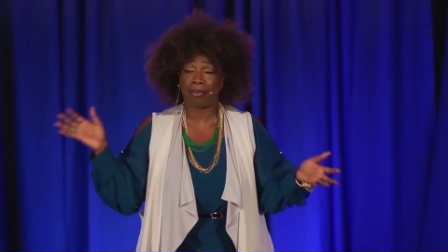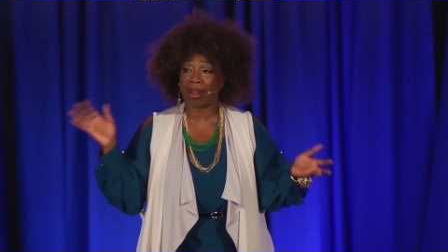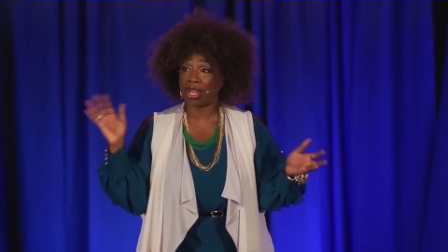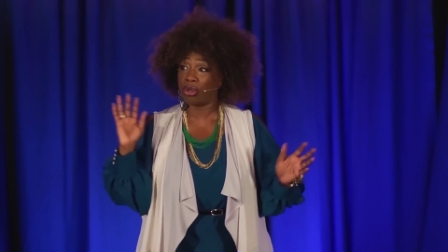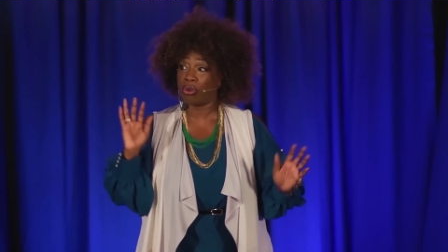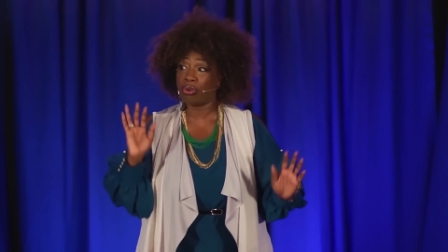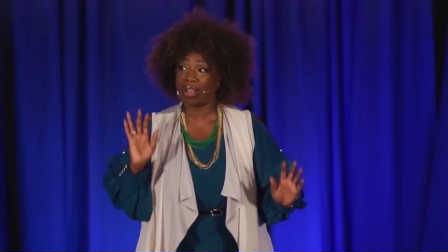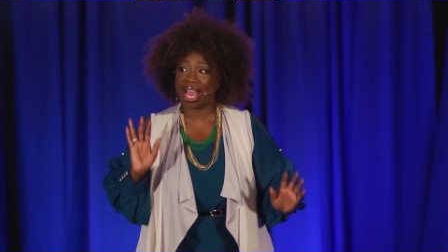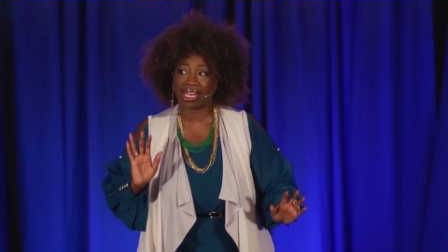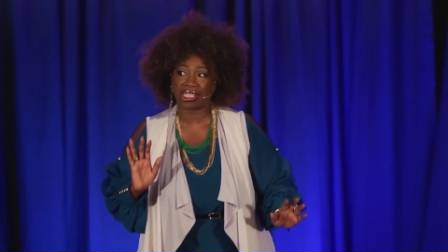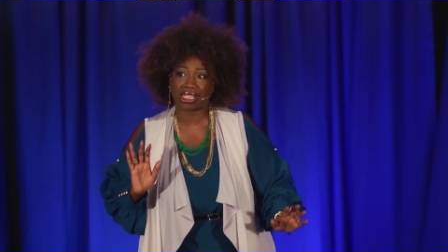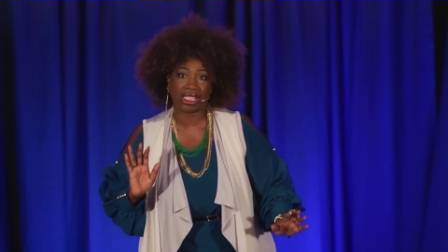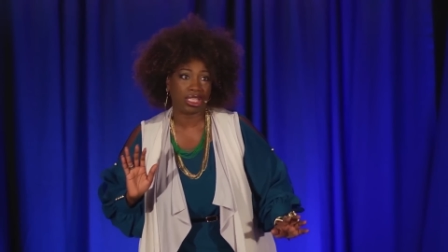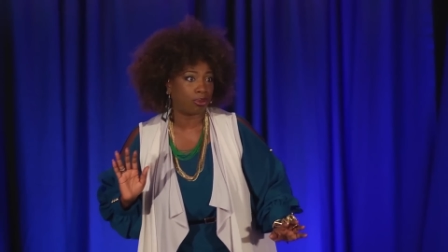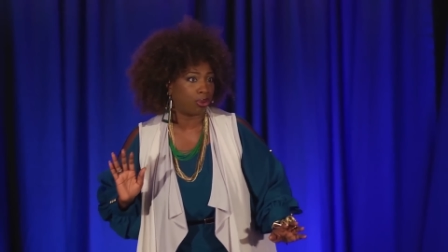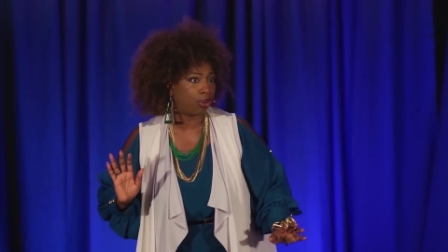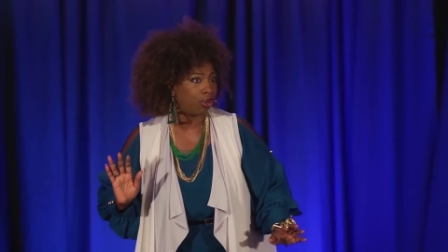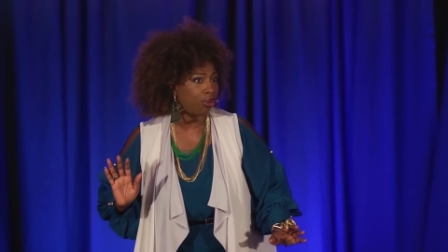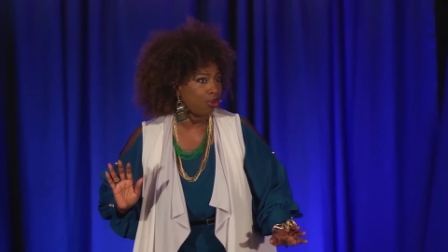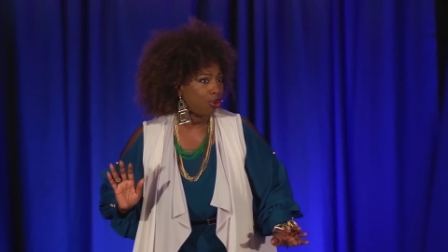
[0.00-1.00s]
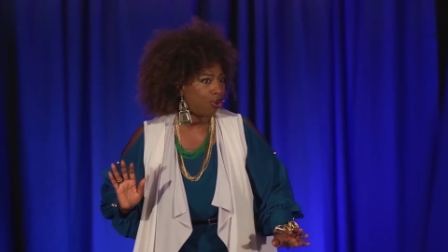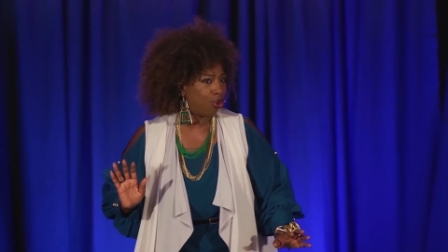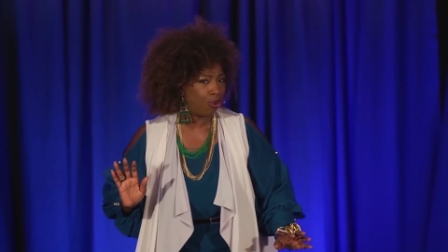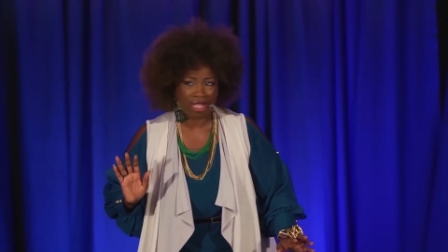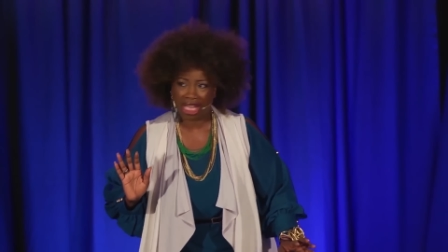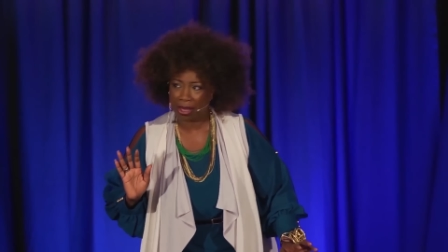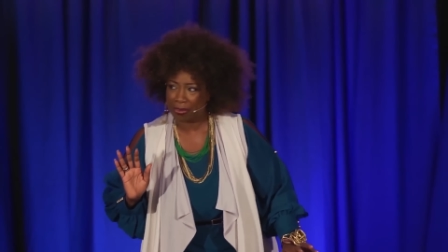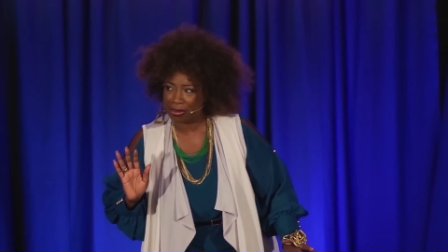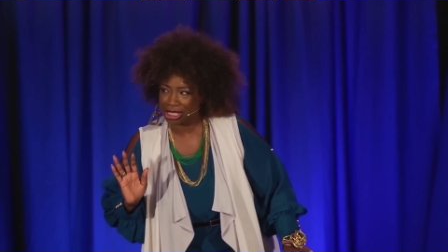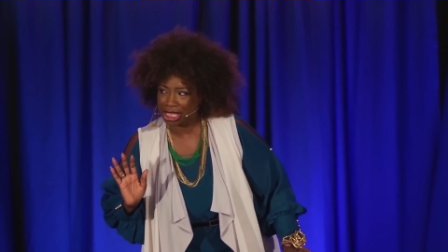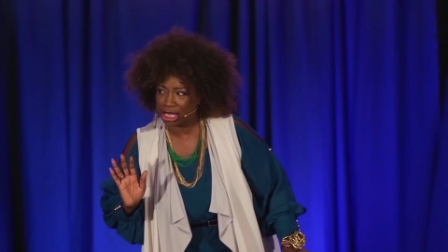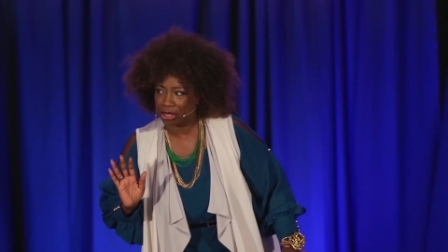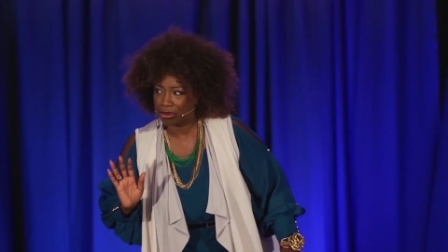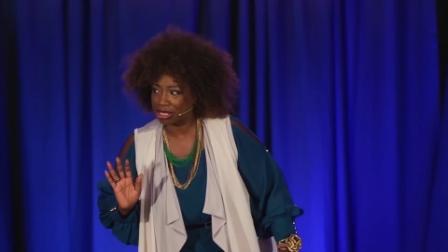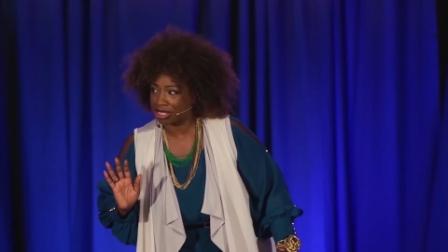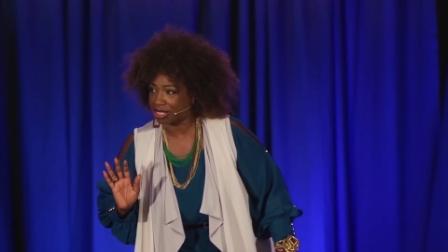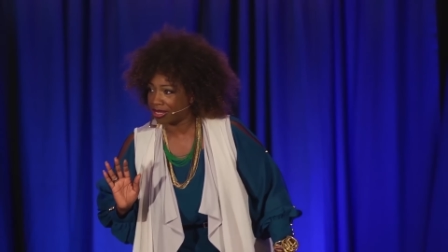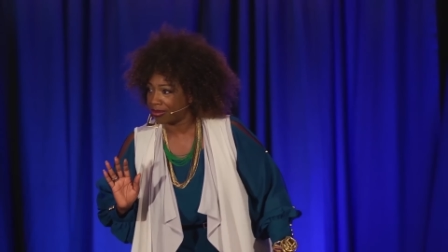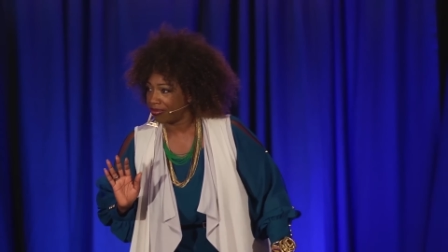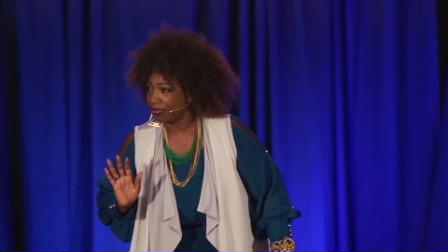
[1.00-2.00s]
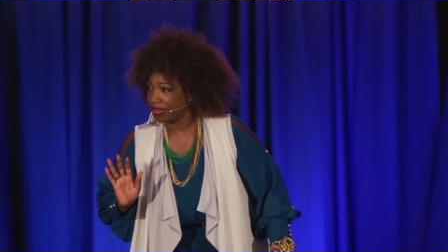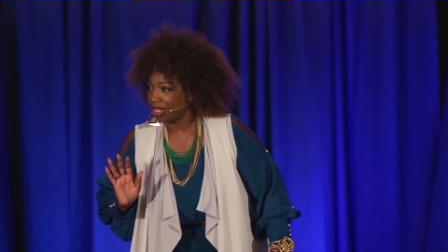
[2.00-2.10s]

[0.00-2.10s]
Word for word: I'm like, who got a secret? Who keeping secrets?